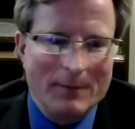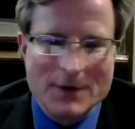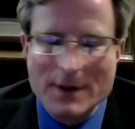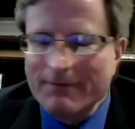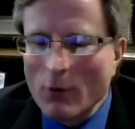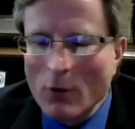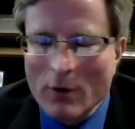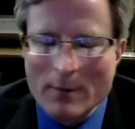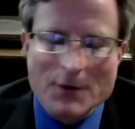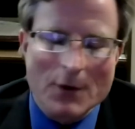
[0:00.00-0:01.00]
zip
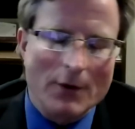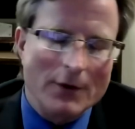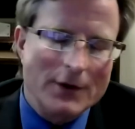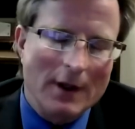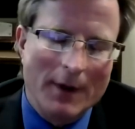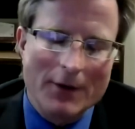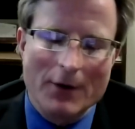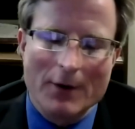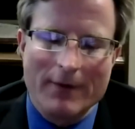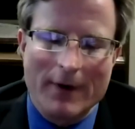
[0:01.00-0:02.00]
forms or some
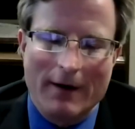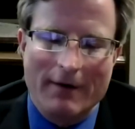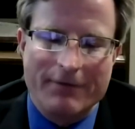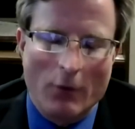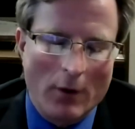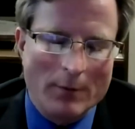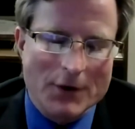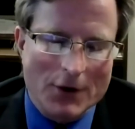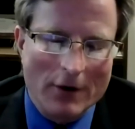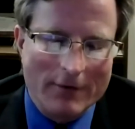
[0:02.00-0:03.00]
other form
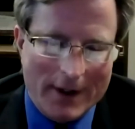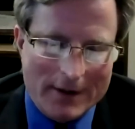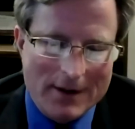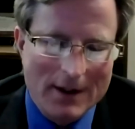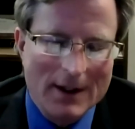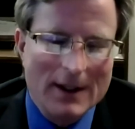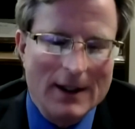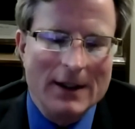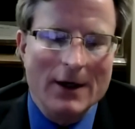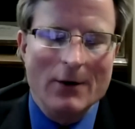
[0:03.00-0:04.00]
service,
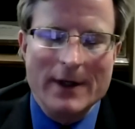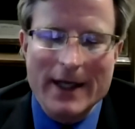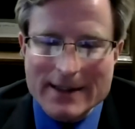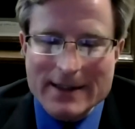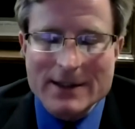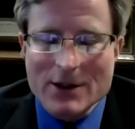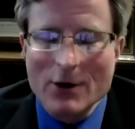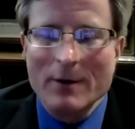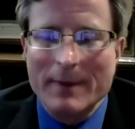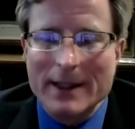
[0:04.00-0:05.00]
yes, it's
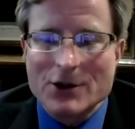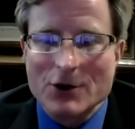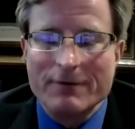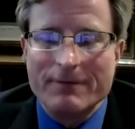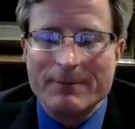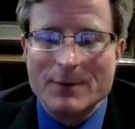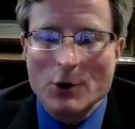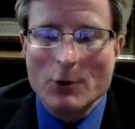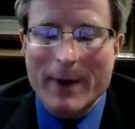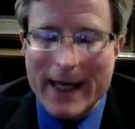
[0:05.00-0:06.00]
going to be
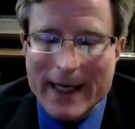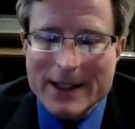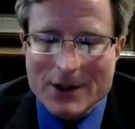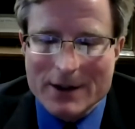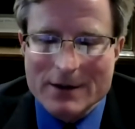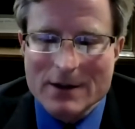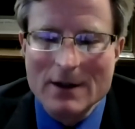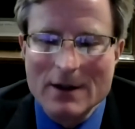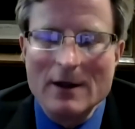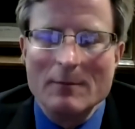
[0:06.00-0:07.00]
two pages,
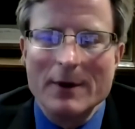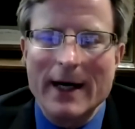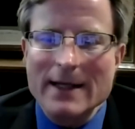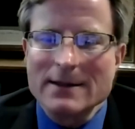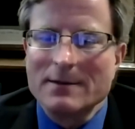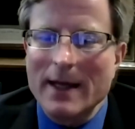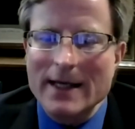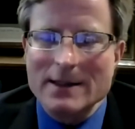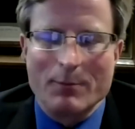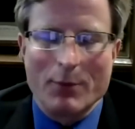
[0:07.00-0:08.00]
but
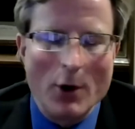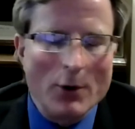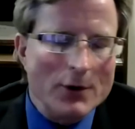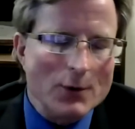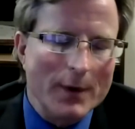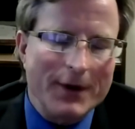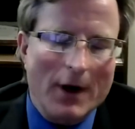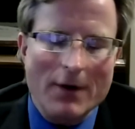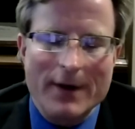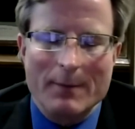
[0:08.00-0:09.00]
as brokers with
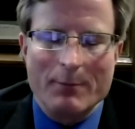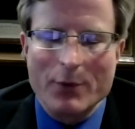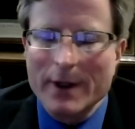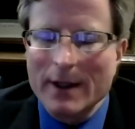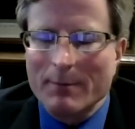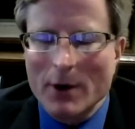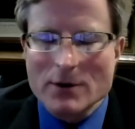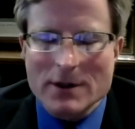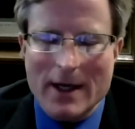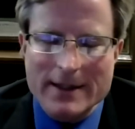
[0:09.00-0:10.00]
all the pre and
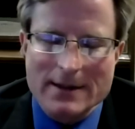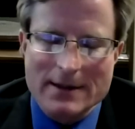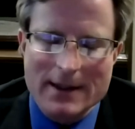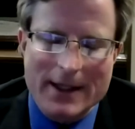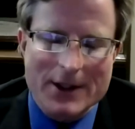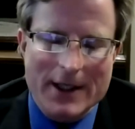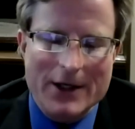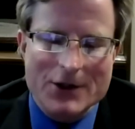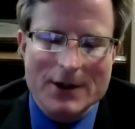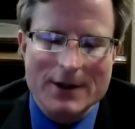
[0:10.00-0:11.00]
post licensing
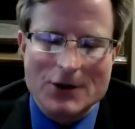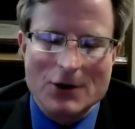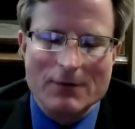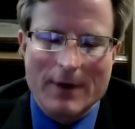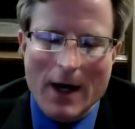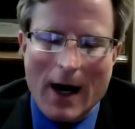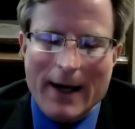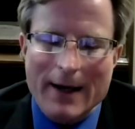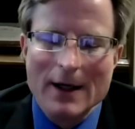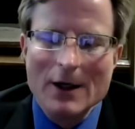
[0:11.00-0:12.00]
education that you've got,